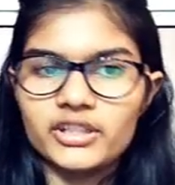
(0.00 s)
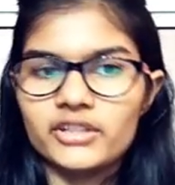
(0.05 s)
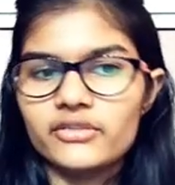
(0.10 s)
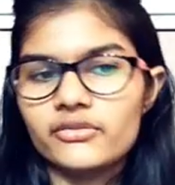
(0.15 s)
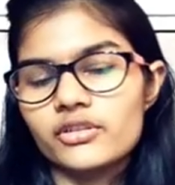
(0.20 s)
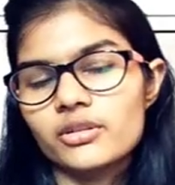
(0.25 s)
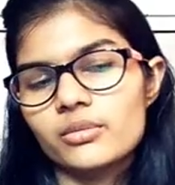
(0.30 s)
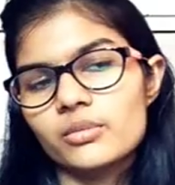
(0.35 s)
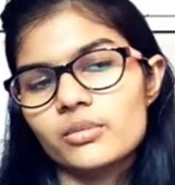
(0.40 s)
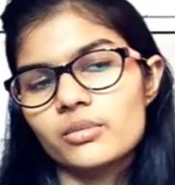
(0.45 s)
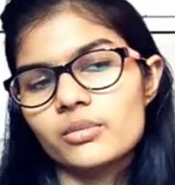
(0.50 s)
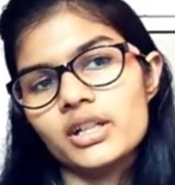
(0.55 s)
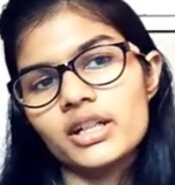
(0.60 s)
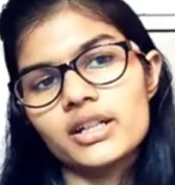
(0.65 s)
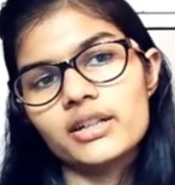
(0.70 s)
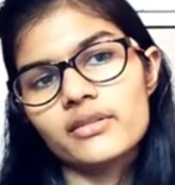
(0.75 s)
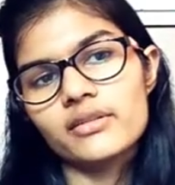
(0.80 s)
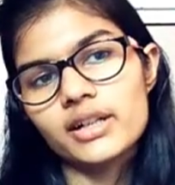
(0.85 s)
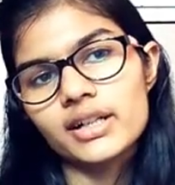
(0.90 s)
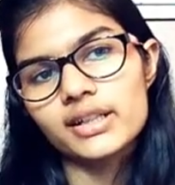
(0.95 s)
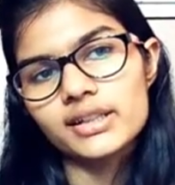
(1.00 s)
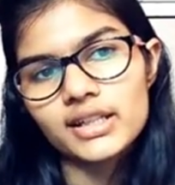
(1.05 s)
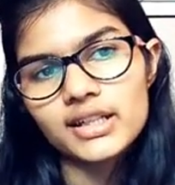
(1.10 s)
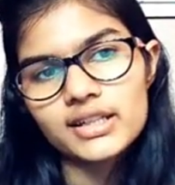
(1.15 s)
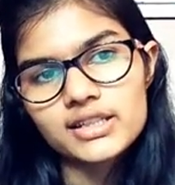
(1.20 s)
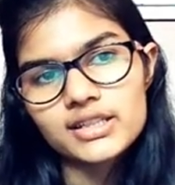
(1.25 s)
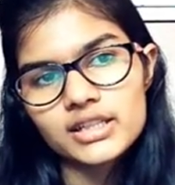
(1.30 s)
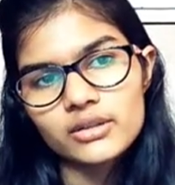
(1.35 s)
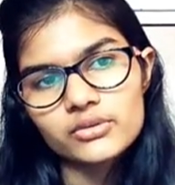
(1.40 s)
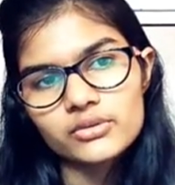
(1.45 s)
complete formula and
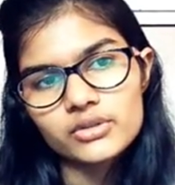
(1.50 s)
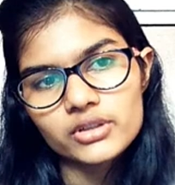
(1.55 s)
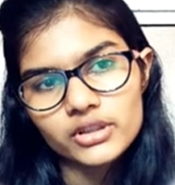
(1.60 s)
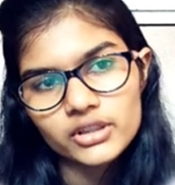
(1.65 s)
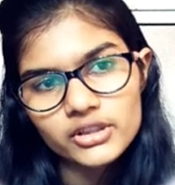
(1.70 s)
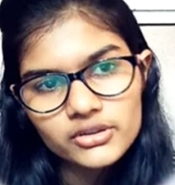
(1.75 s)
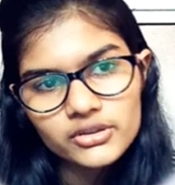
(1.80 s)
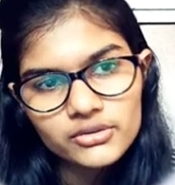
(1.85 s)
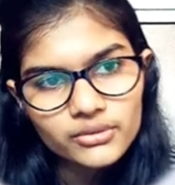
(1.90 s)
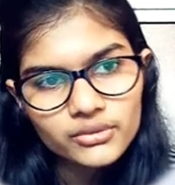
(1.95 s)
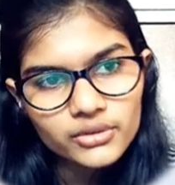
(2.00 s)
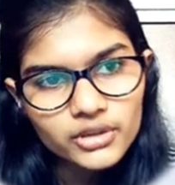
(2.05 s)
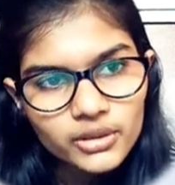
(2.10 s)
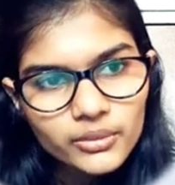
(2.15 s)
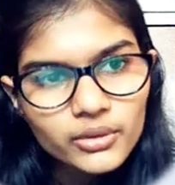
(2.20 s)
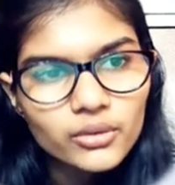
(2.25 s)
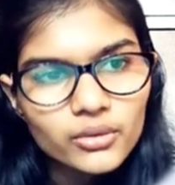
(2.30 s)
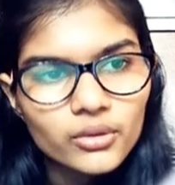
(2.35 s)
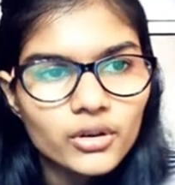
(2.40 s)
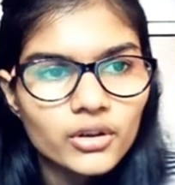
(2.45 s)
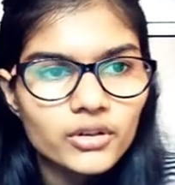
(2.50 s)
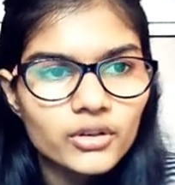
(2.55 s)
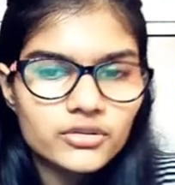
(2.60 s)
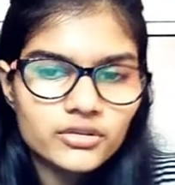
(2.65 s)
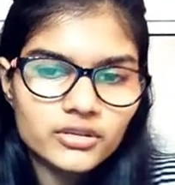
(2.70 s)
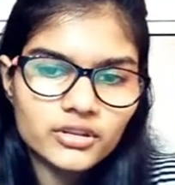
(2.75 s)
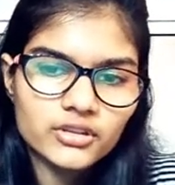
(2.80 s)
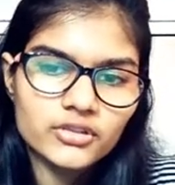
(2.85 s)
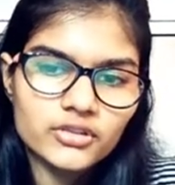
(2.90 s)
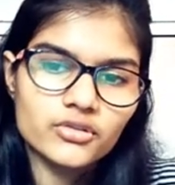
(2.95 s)
write that out again. So here we go
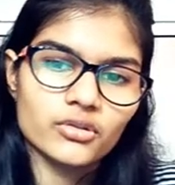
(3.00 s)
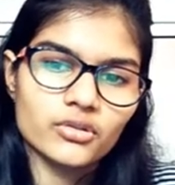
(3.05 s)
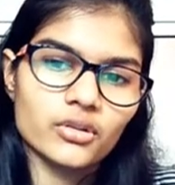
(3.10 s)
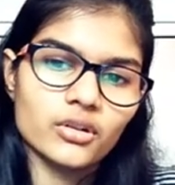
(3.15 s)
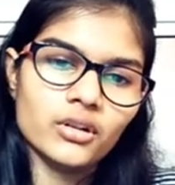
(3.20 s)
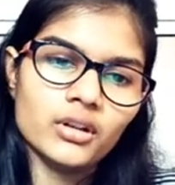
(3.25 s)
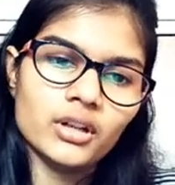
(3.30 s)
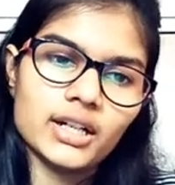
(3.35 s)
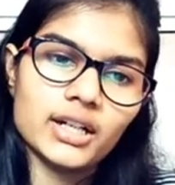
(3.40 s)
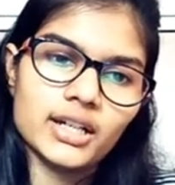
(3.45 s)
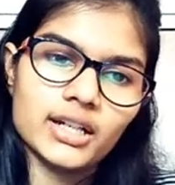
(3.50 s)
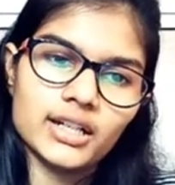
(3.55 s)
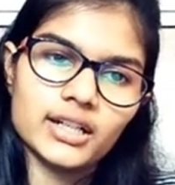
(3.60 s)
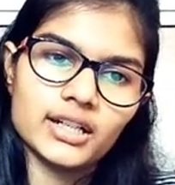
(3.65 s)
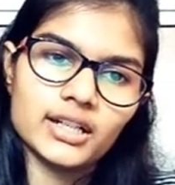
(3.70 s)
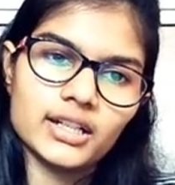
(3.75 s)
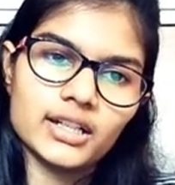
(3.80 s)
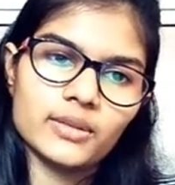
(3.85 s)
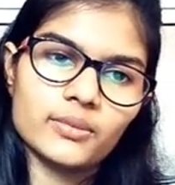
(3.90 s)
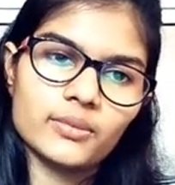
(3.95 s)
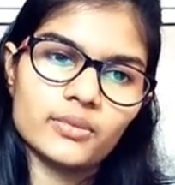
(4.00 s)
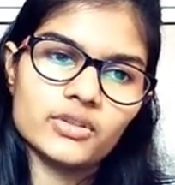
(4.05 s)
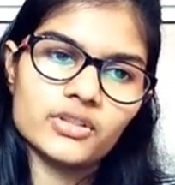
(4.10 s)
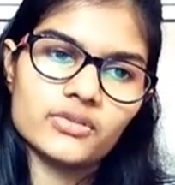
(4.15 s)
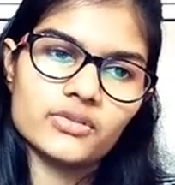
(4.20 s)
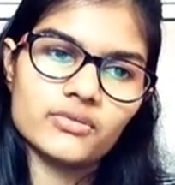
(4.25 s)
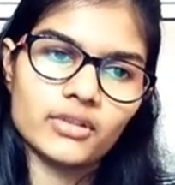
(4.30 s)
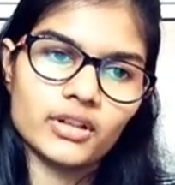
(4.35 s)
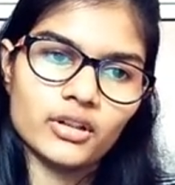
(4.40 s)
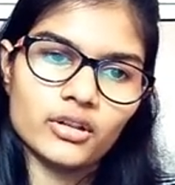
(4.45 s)
on to the draw, and I
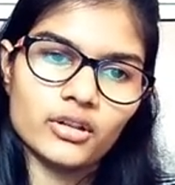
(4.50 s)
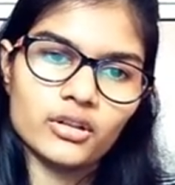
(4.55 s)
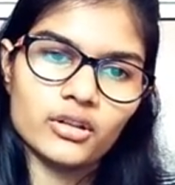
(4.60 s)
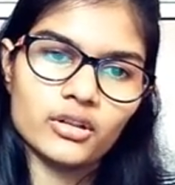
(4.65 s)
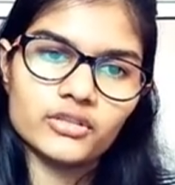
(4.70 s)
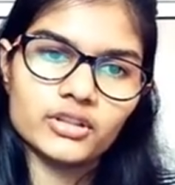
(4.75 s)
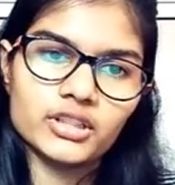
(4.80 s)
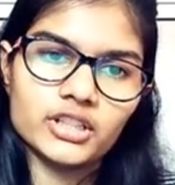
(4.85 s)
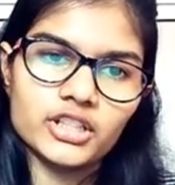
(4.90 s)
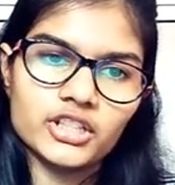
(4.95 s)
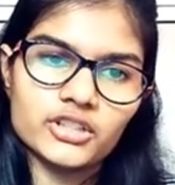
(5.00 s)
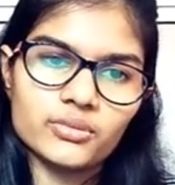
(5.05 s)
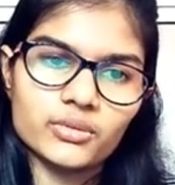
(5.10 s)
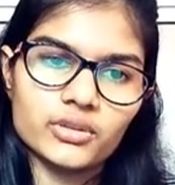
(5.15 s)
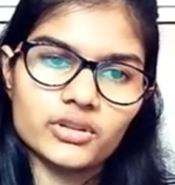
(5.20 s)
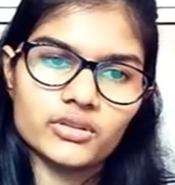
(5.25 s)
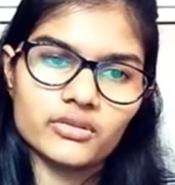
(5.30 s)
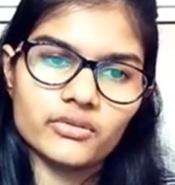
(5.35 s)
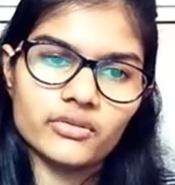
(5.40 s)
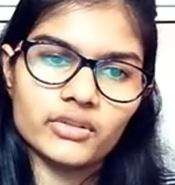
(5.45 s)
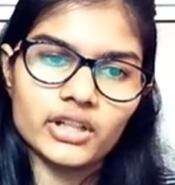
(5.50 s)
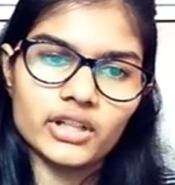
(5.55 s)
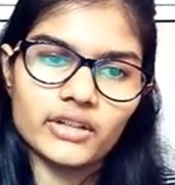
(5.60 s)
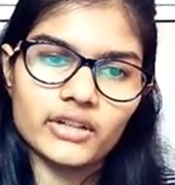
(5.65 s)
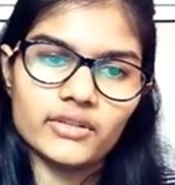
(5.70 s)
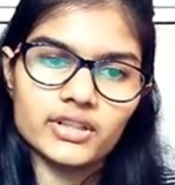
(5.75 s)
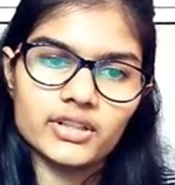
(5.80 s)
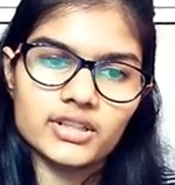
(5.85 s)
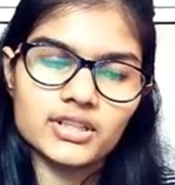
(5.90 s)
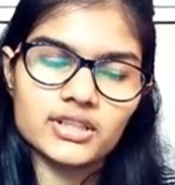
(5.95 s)
will just run all of the things whatever
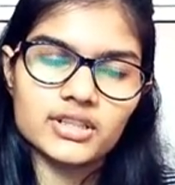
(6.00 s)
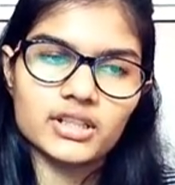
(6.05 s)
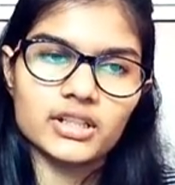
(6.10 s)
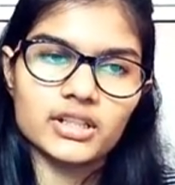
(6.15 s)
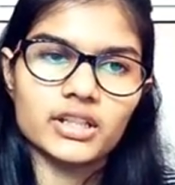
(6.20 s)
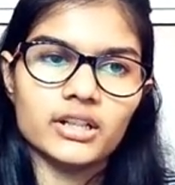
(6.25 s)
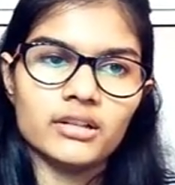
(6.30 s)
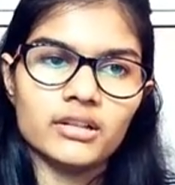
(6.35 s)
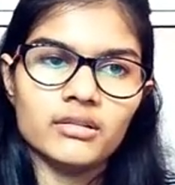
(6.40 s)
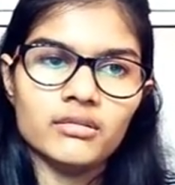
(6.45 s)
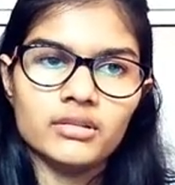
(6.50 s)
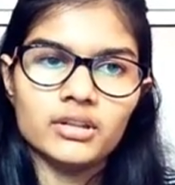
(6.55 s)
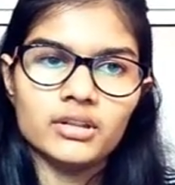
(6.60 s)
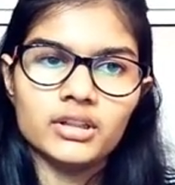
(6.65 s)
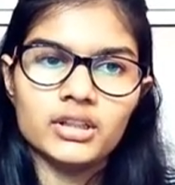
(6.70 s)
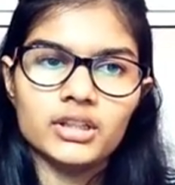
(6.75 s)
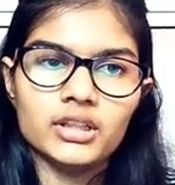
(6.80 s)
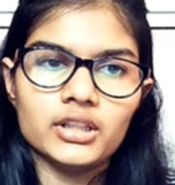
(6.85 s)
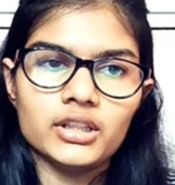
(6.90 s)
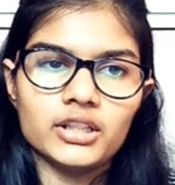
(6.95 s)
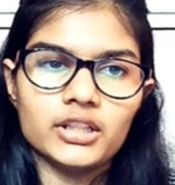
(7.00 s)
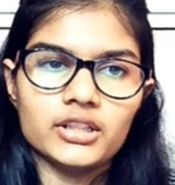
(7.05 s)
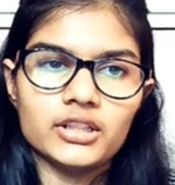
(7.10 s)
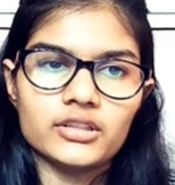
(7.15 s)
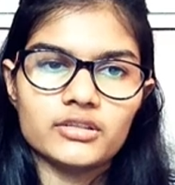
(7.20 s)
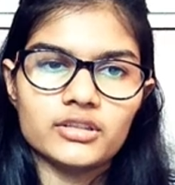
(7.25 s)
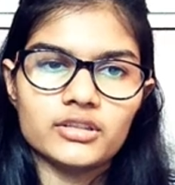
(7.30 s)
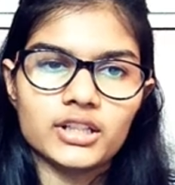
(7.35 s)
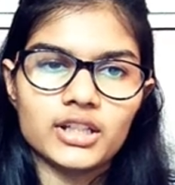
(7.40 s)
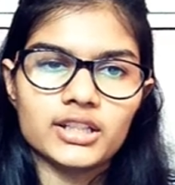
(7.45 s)
we have written till now.
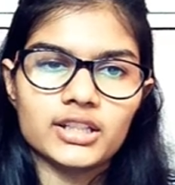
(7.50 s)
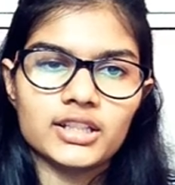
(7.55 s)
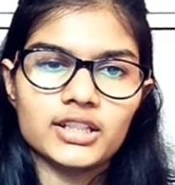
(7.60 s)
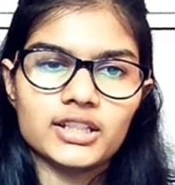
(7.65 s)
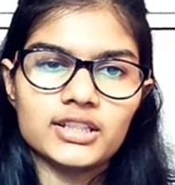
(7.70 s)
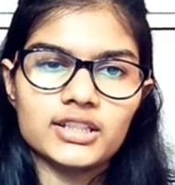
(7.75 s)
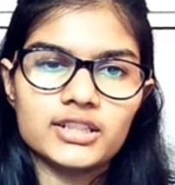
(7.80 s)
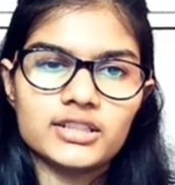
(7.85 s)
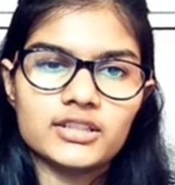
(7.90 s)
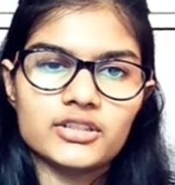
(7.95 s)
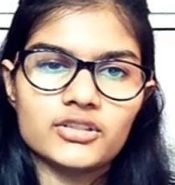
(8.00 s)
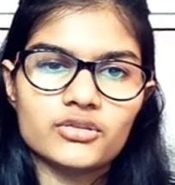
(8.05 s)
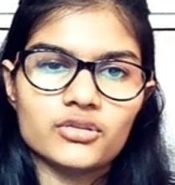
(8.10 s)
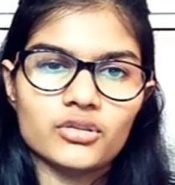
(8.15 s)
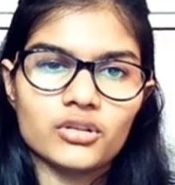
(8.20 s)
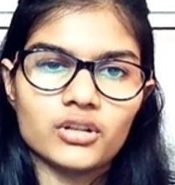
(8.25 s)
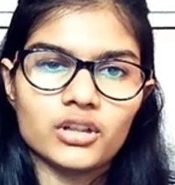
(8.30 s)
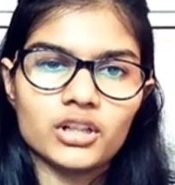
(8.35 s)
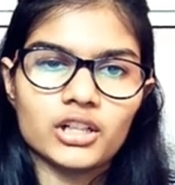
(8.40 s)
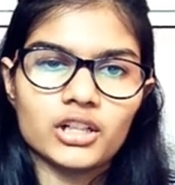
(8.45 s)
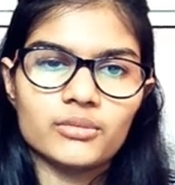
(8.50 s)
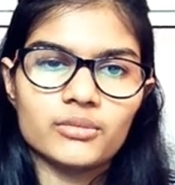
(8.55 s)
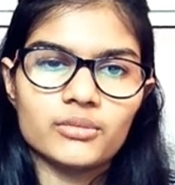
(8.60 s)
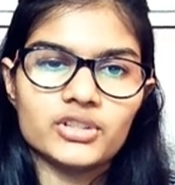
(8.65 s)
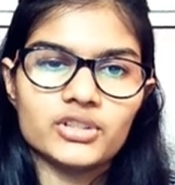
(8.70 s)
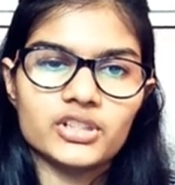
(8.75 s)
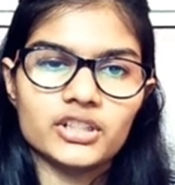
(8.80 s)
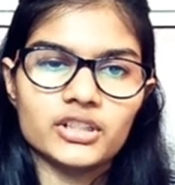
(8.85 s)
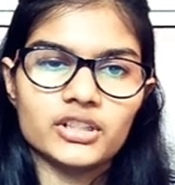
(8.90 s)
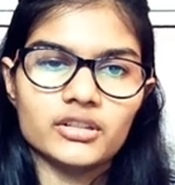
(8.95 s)
Into that case, this draw
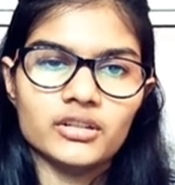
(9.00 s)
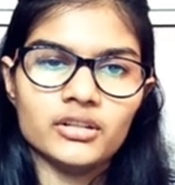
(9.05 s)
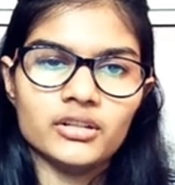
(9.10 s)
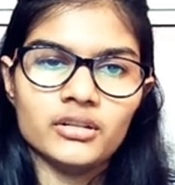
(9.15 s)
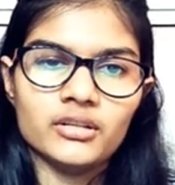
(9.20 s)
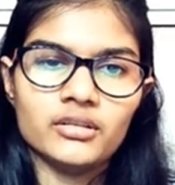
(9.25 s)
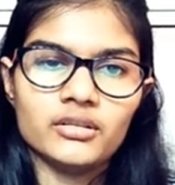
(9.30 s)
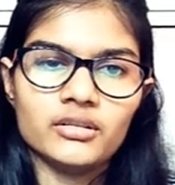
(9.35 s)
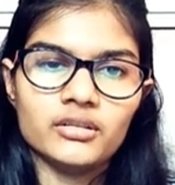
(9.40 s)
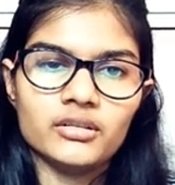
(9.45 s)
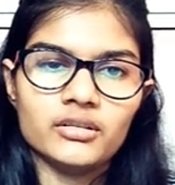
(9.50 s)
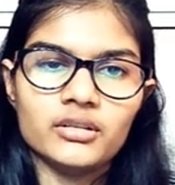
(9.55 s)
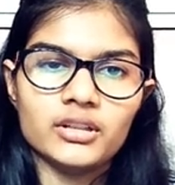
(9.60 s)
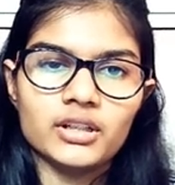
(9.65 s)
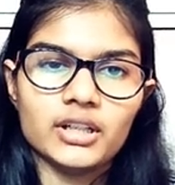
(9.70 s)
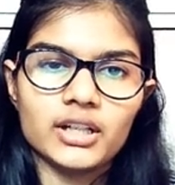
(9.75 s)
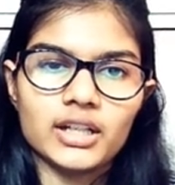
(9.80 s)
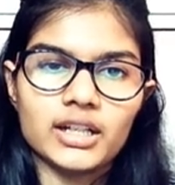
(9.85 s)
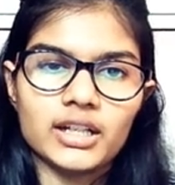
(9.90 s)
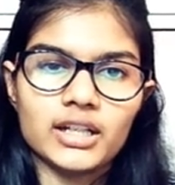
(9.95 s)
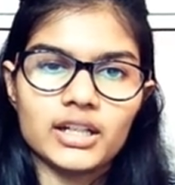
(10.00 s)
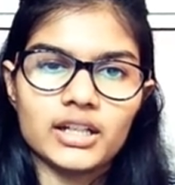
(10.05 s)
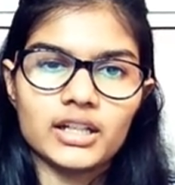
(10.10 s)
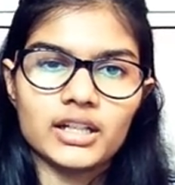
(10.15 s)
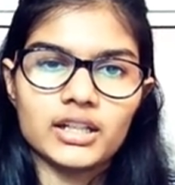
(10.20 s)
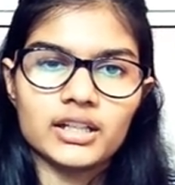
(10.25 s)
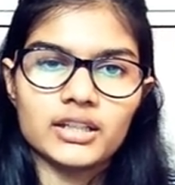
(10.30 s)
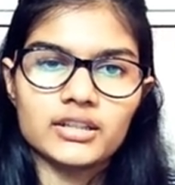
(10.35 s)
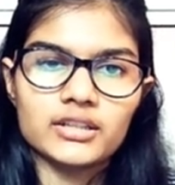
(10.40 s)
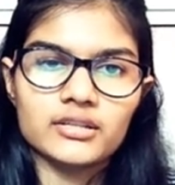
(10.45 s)
comes here,
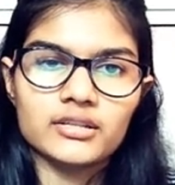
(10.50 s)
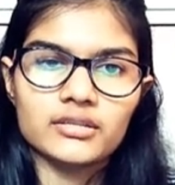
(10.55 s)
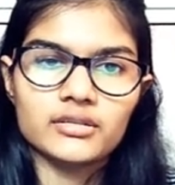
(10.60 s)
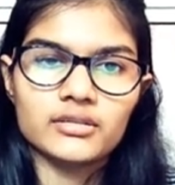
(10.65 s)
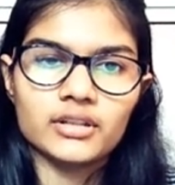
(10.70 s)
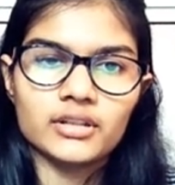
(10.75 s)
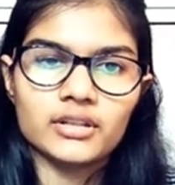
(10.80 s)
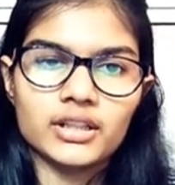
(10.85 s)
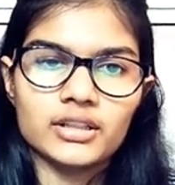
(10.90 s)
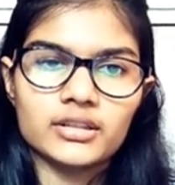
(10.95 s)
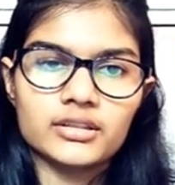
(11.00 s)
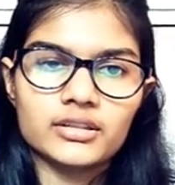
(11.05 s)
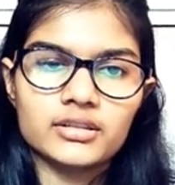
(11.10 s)
and